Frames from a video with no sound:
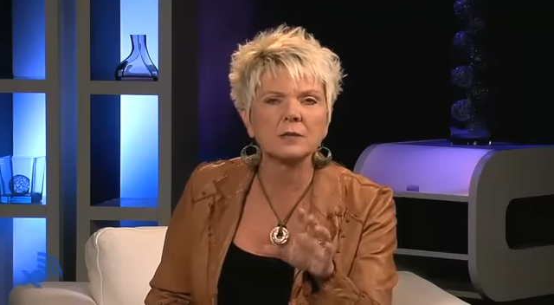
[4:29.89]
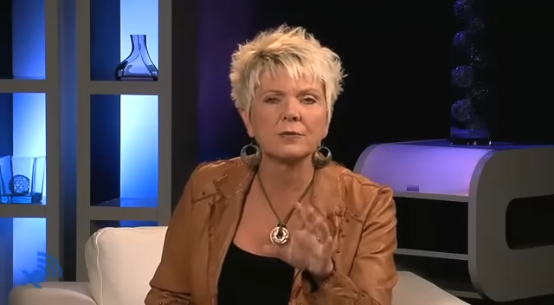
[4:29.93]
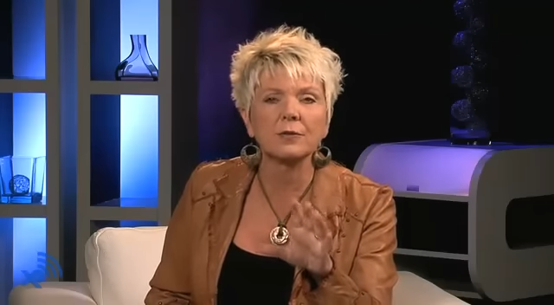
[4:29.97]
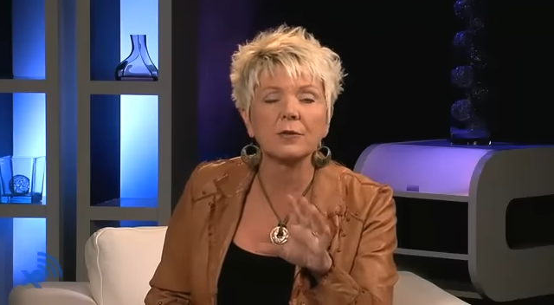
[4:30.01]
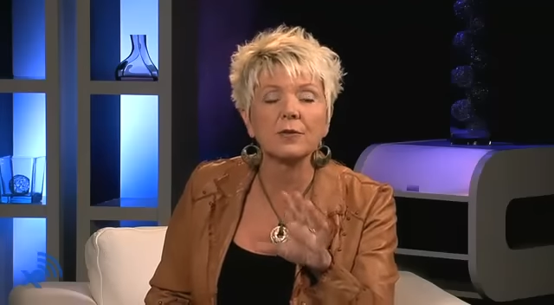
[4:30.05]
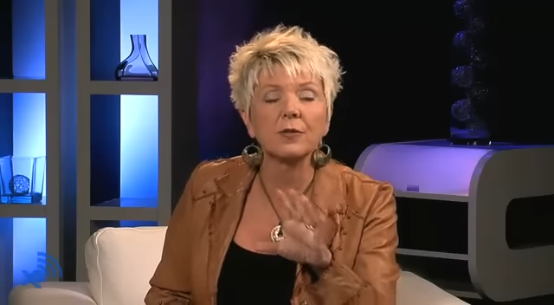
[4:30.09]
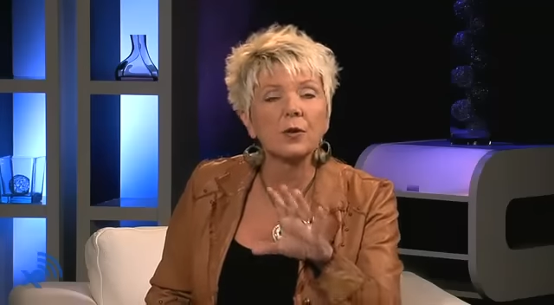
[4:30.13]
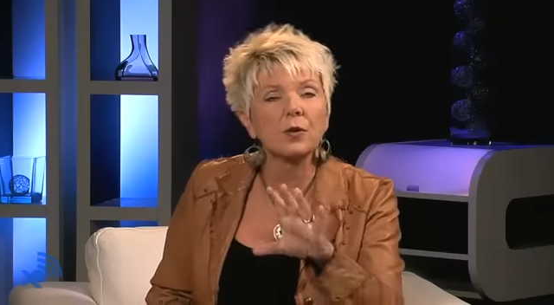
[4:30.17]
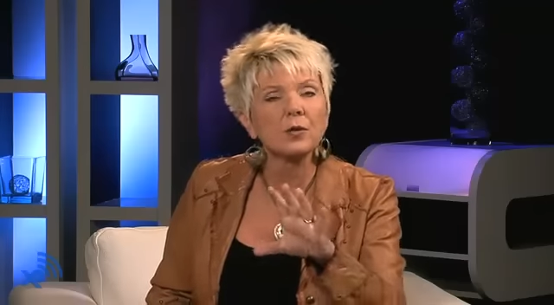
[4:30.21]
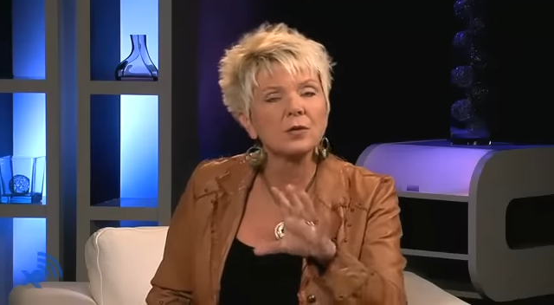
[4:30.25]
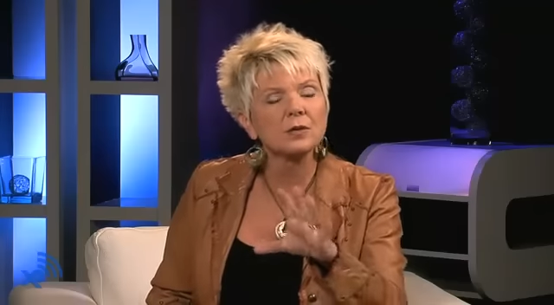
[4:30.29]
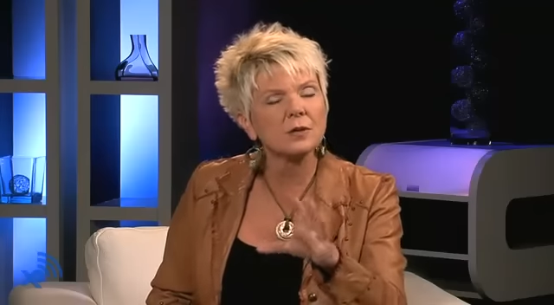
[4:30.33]
For
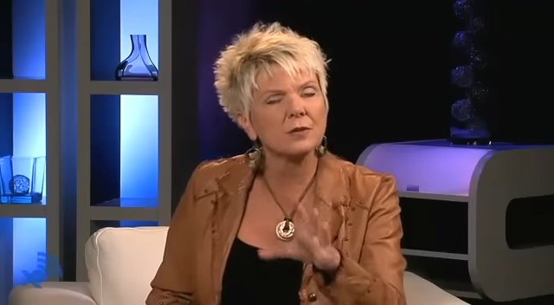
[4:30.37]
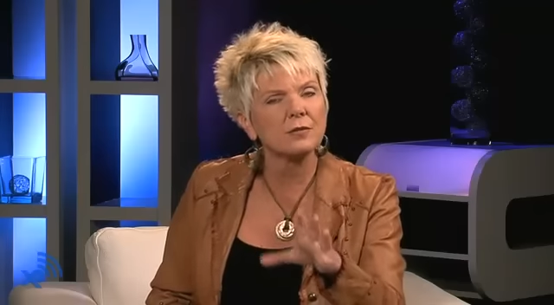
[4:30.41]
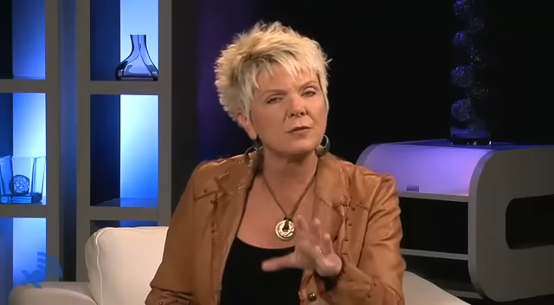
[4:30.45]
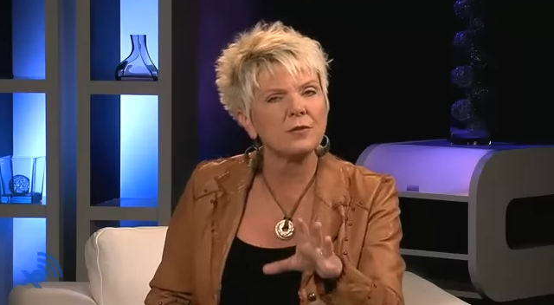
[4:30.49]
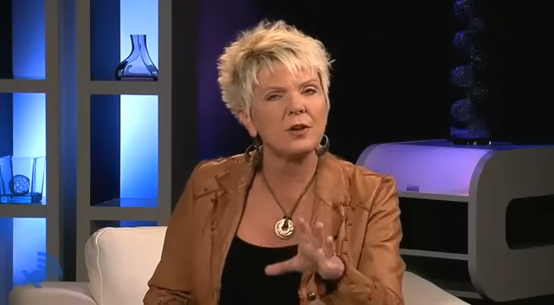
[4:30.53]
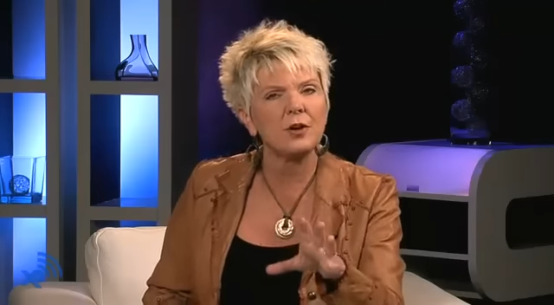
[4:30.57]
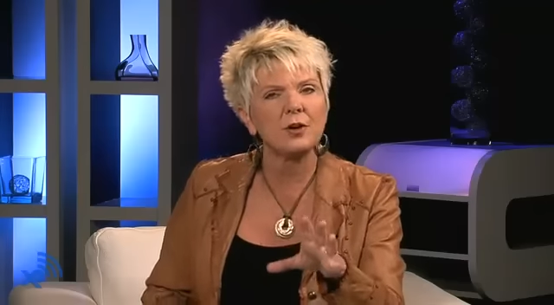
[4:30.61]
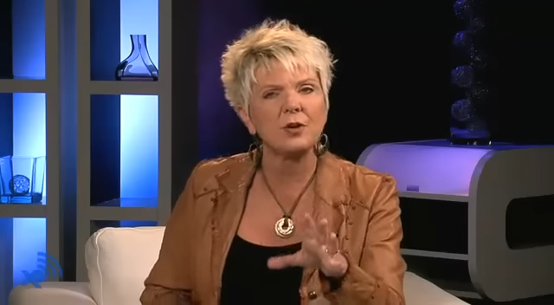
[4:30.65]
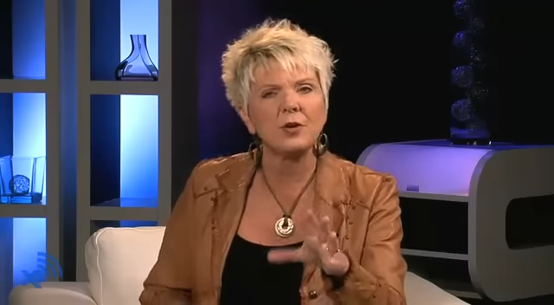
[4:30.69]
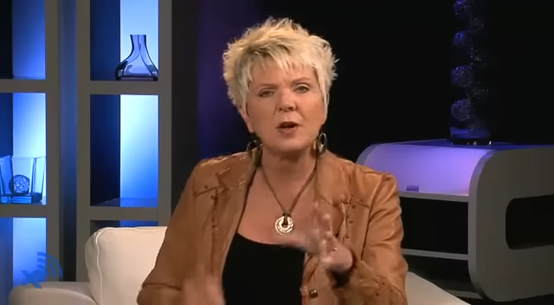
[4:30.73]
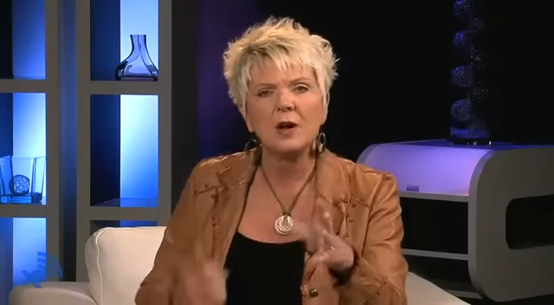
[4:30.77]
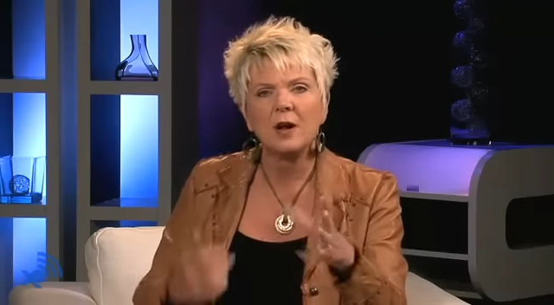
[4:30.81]
those of
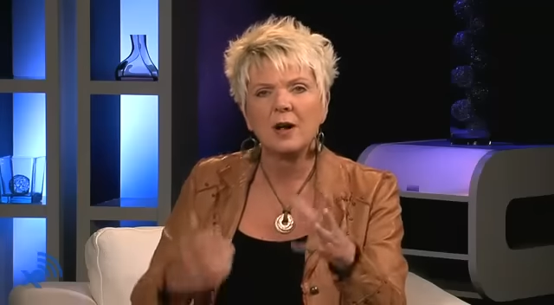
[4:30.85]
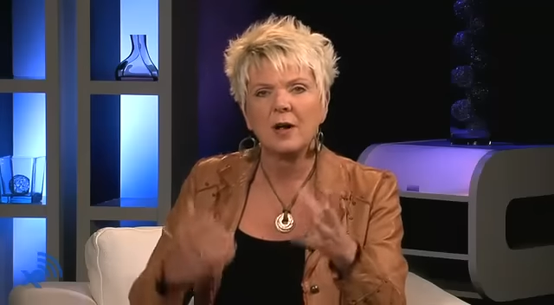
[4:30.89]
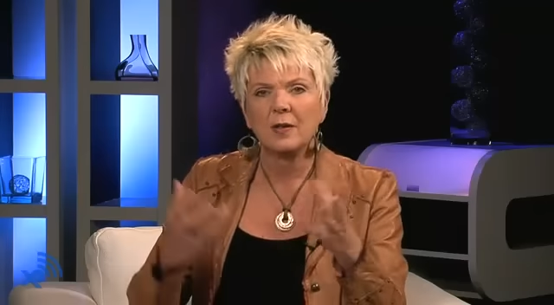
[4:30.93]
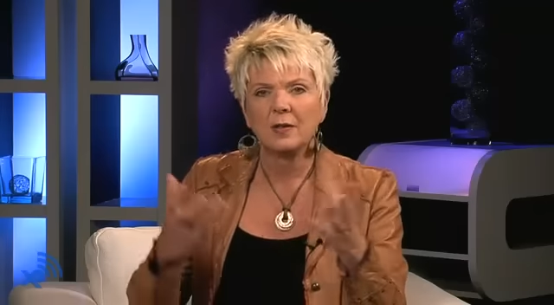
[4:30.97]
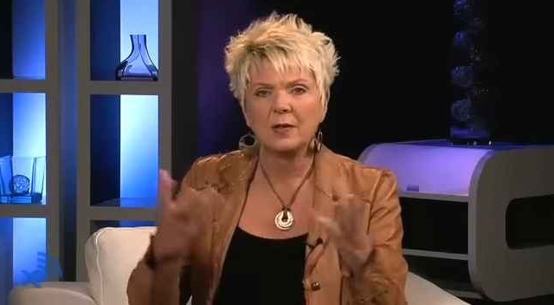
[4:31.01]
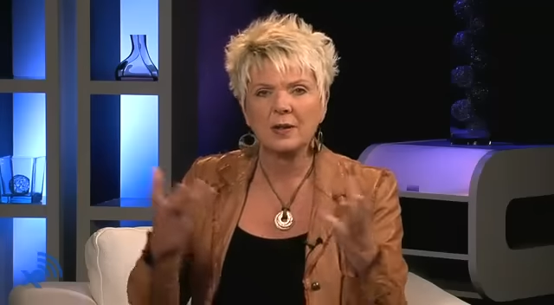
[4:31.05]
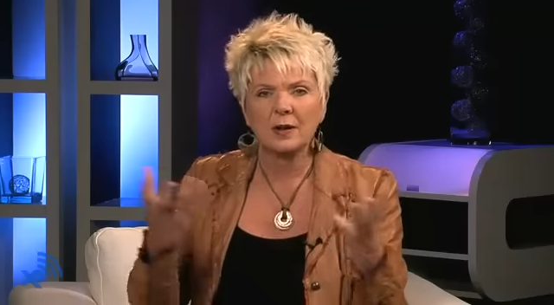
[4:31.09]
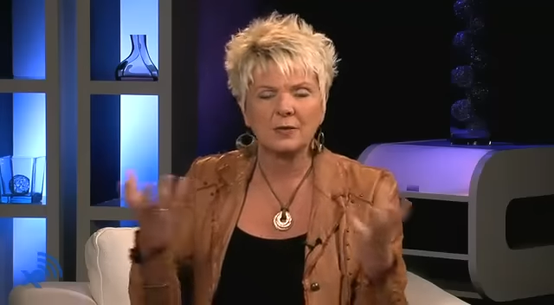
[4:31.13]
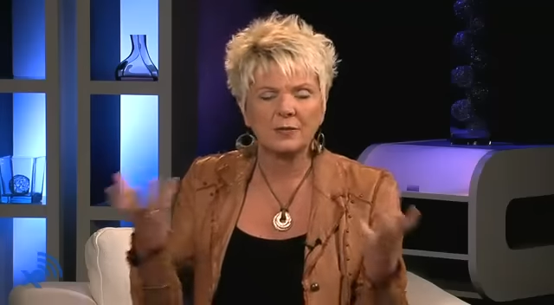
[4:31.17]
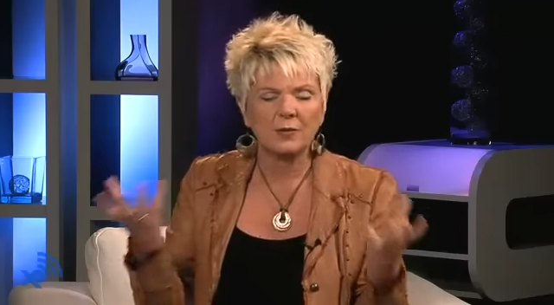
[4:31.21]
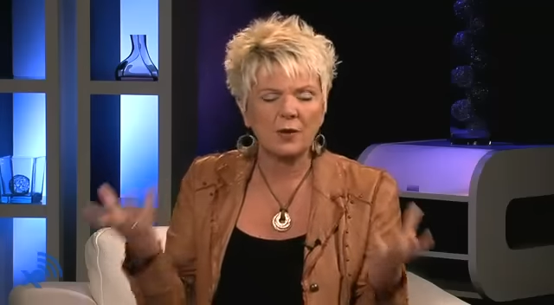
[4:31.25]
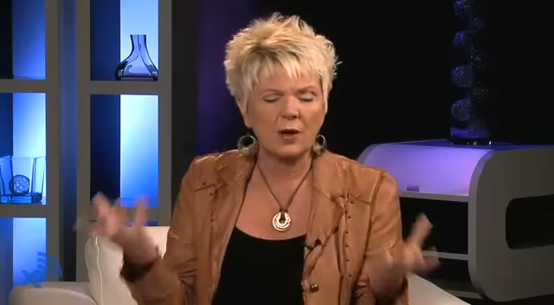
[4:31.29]
you
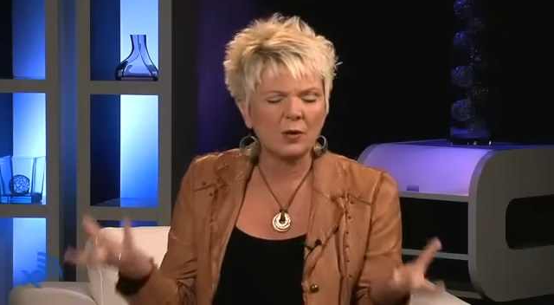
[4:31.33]
that have